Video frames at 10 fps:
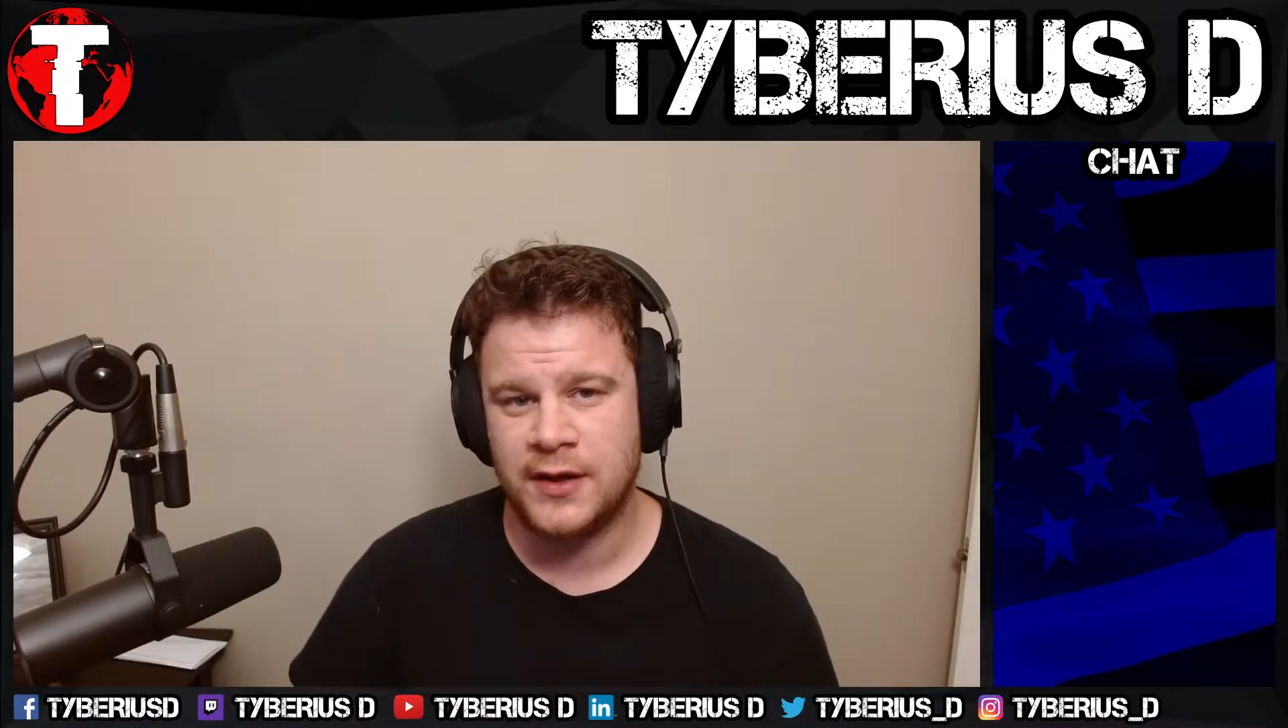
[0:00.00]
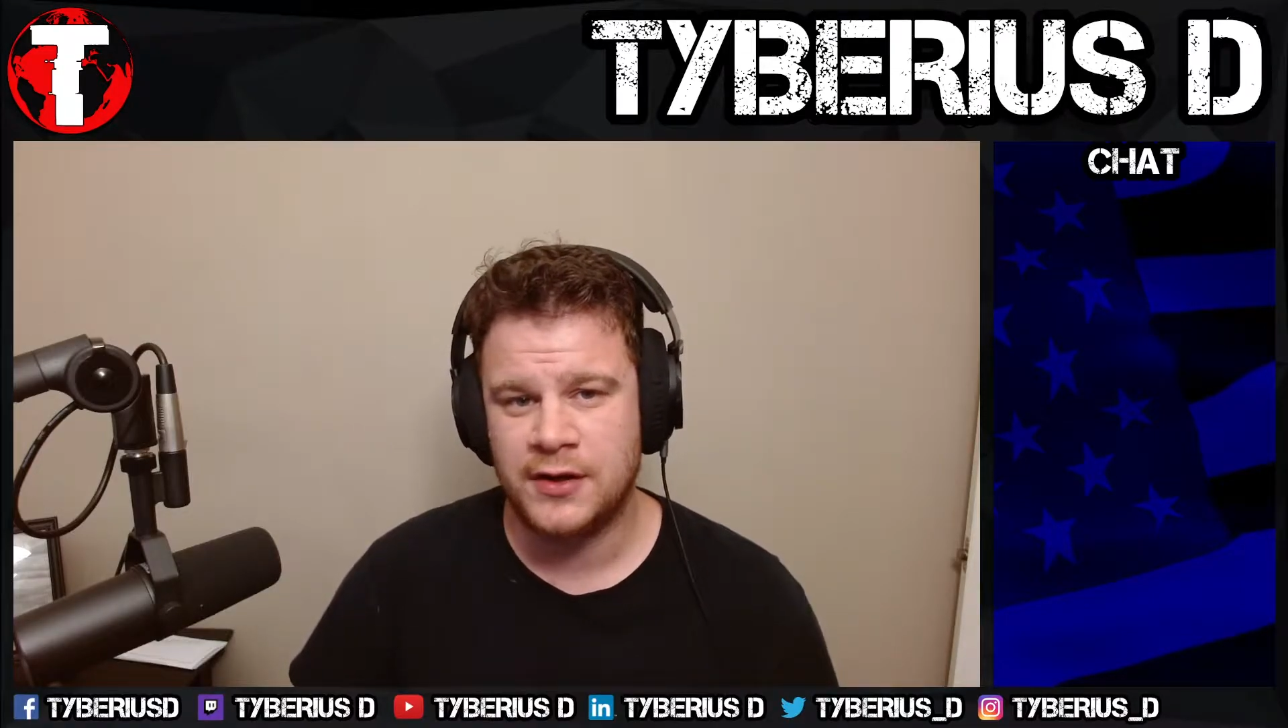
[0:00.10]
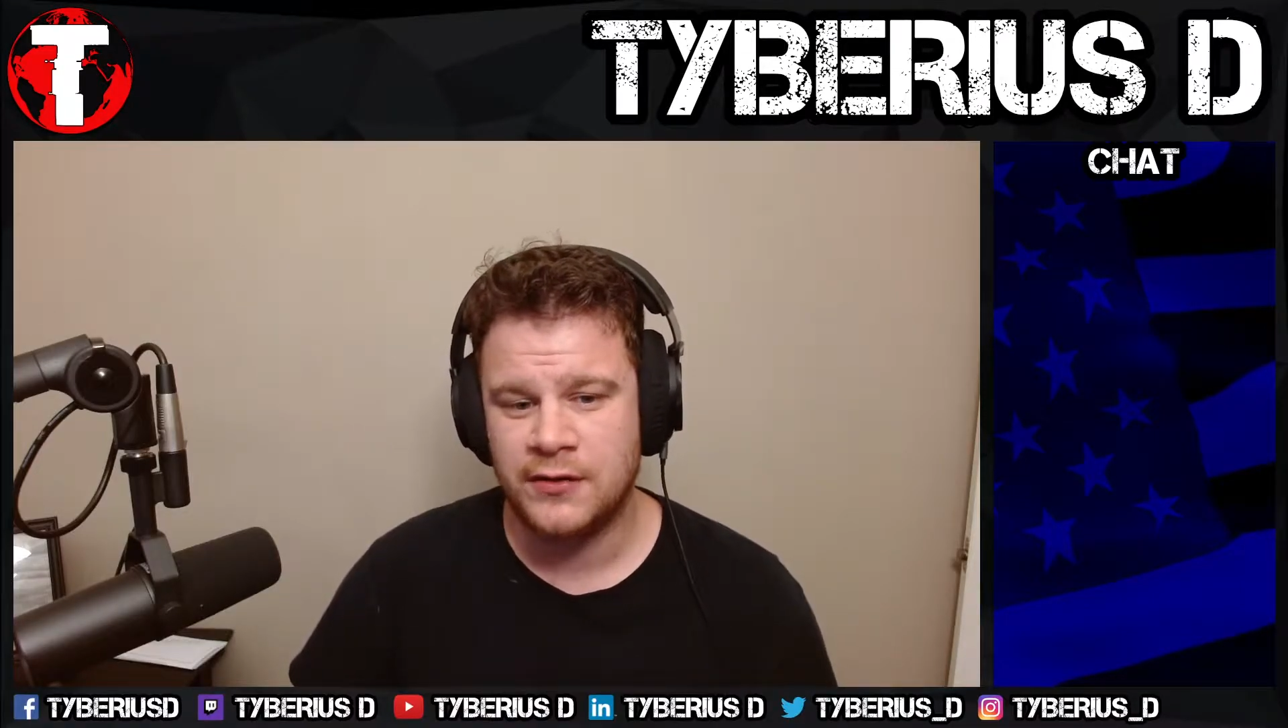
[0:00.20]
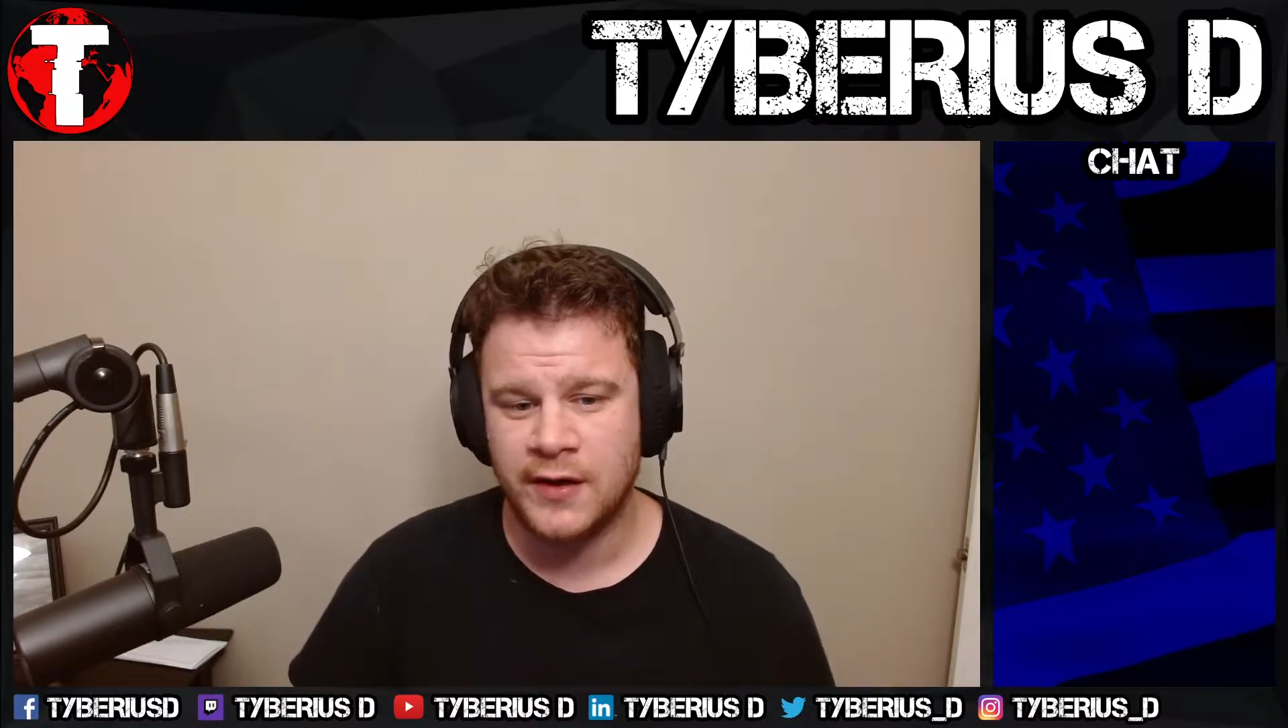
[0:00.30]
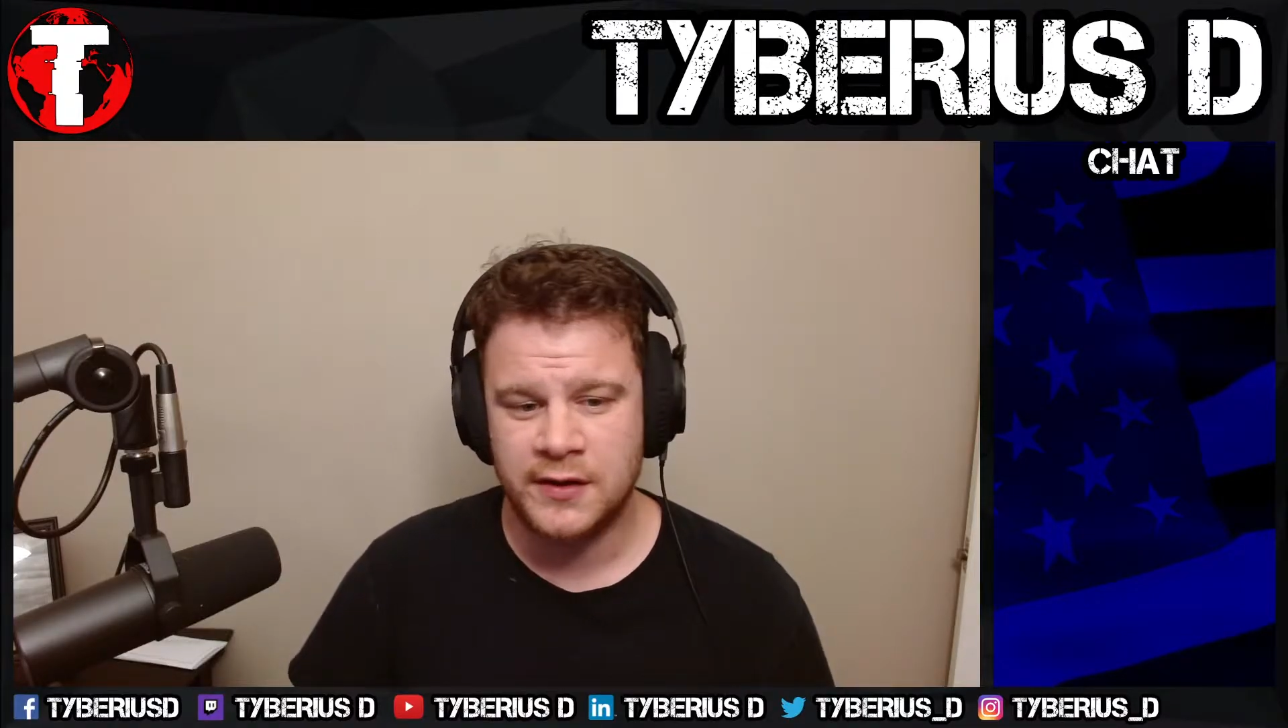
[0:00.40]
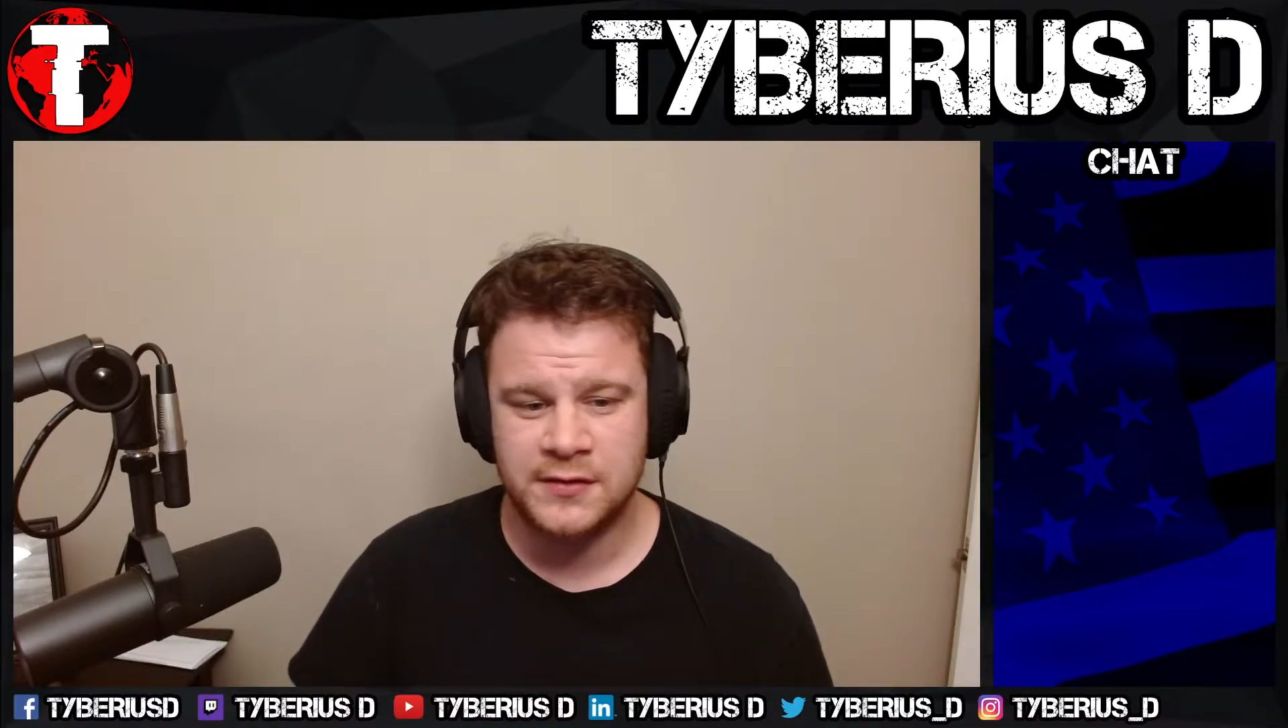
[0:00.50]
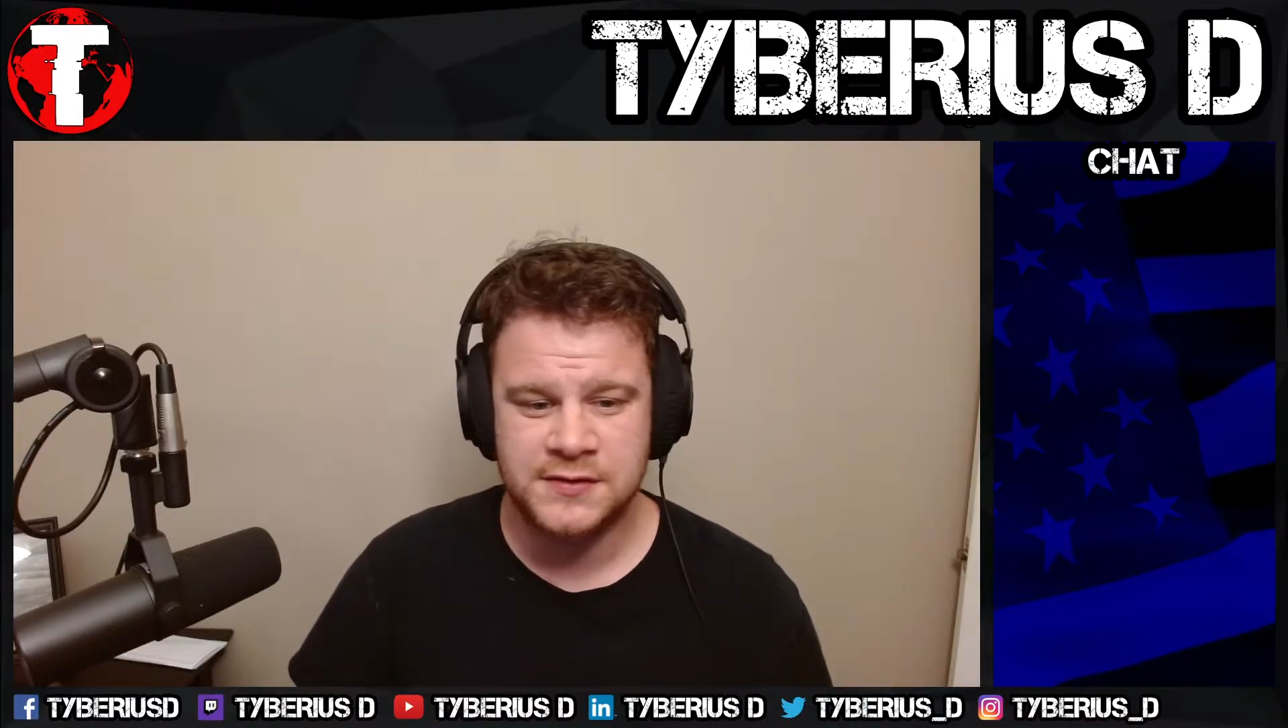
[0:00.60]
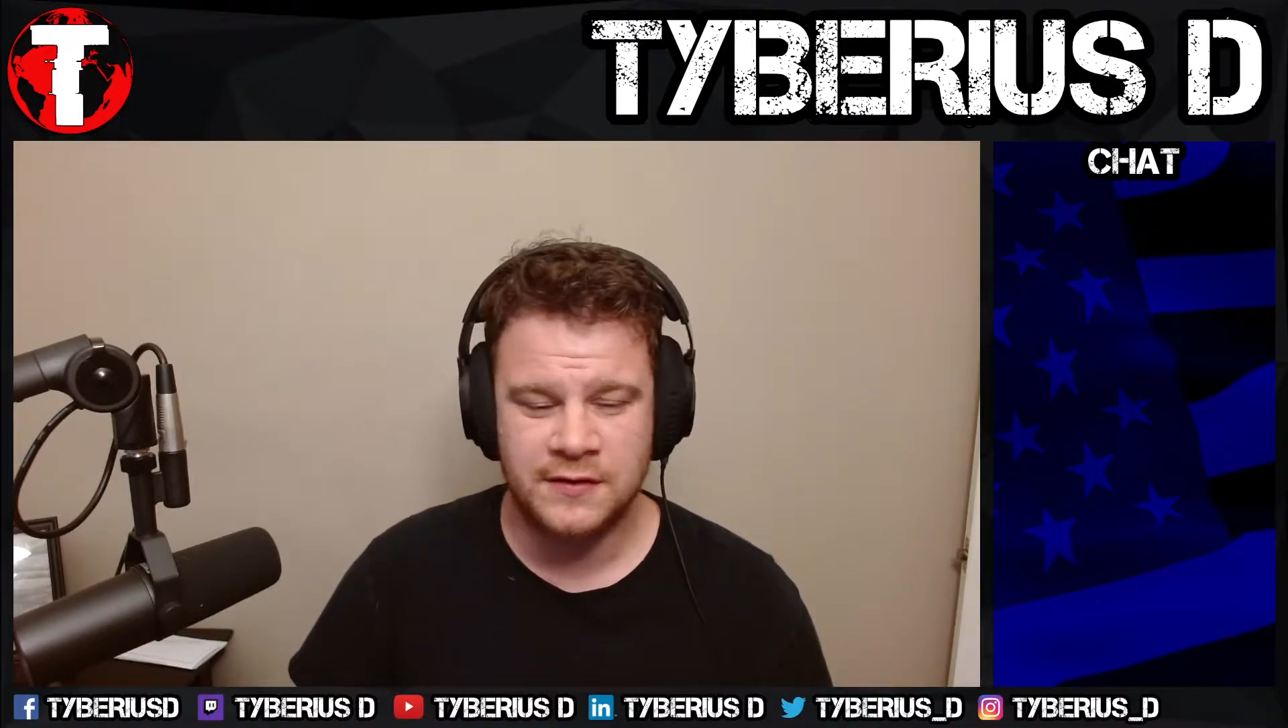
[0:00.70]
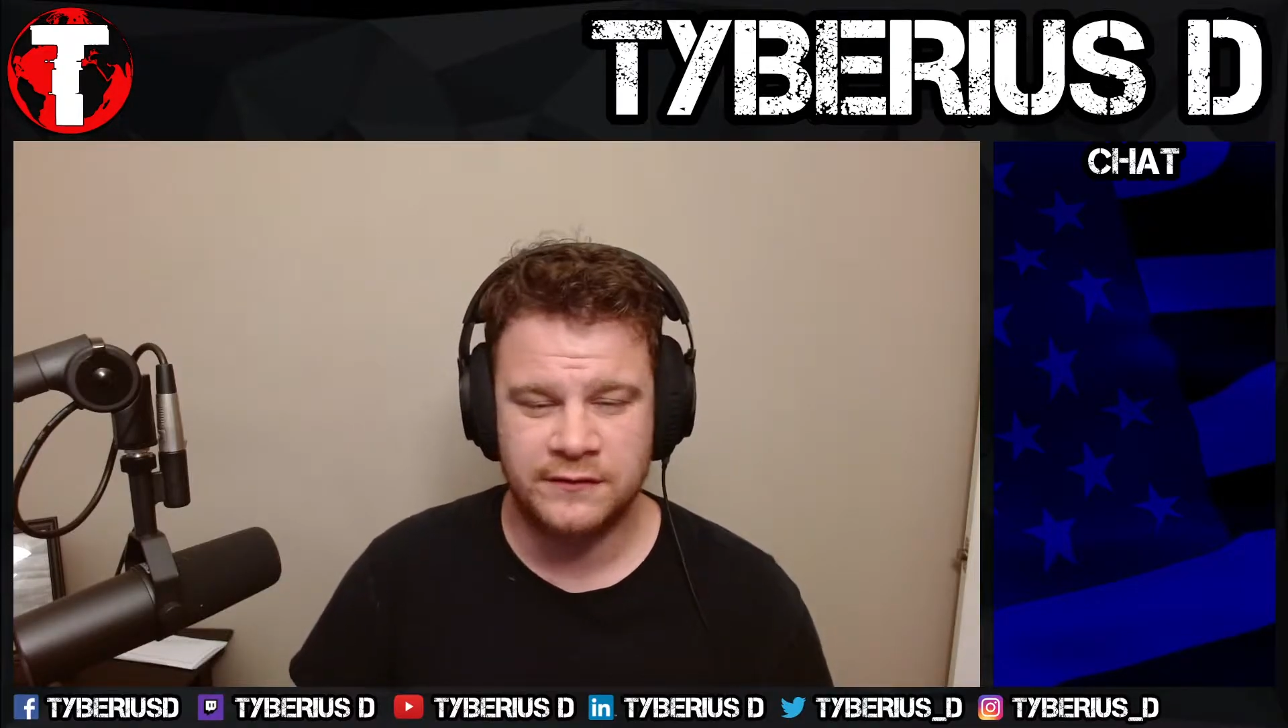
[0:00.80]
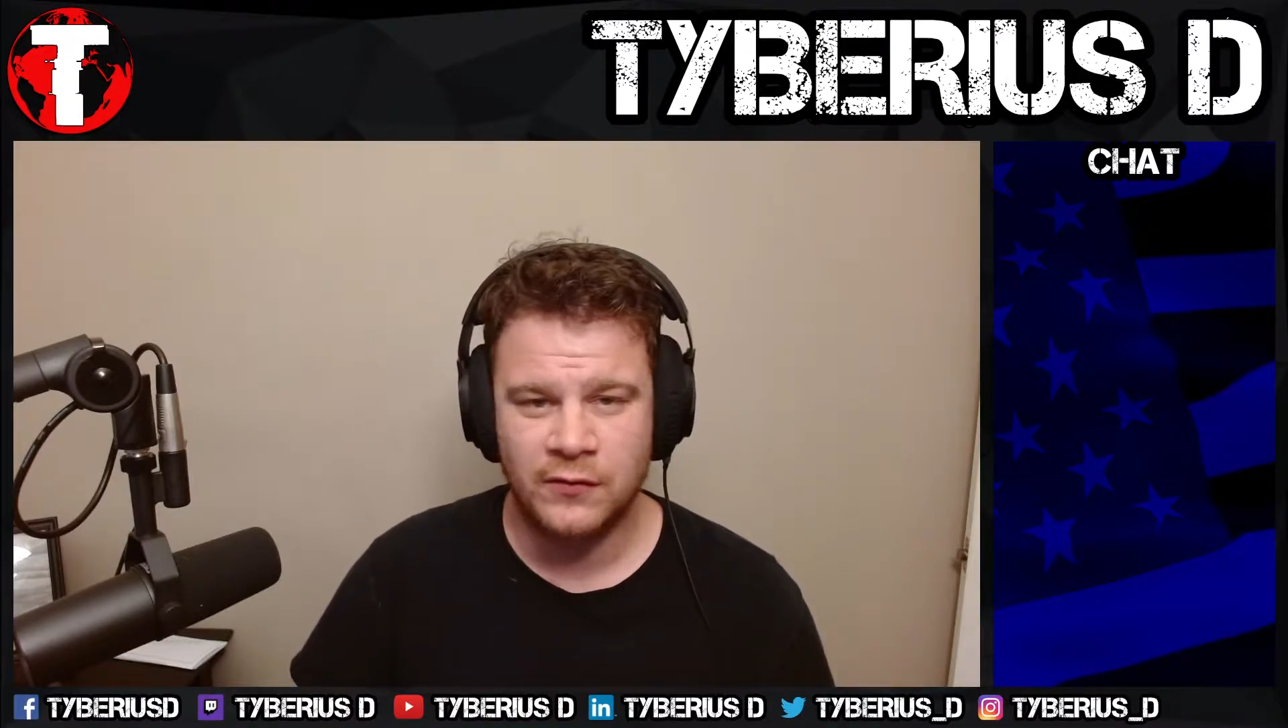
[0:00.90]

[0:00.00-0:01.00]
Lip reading: and you got it yourself